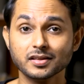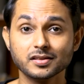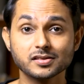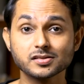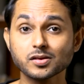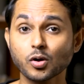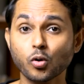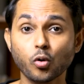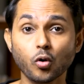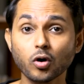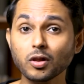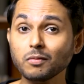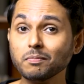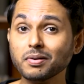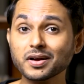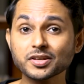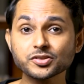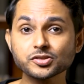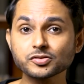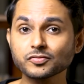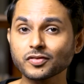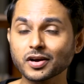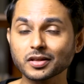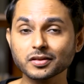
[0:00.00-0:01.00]
there's a whole
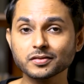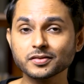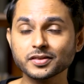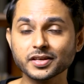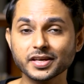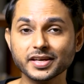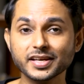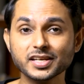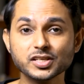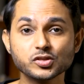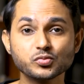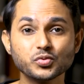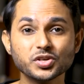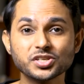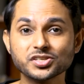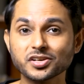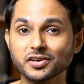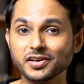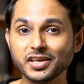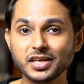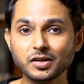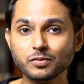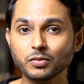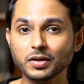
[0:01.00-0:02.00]
bunch of other things which
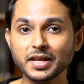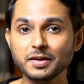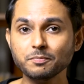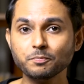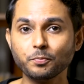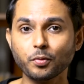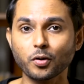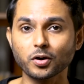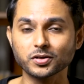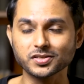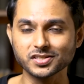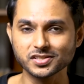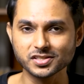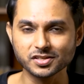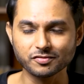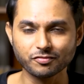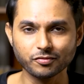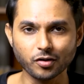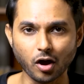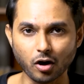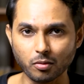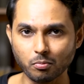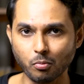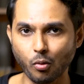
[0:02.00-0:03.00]
are equally important, if
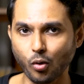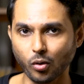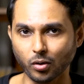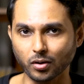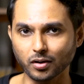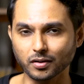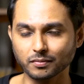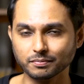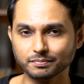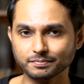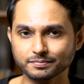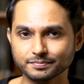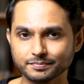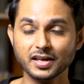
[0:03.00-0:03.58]
not more.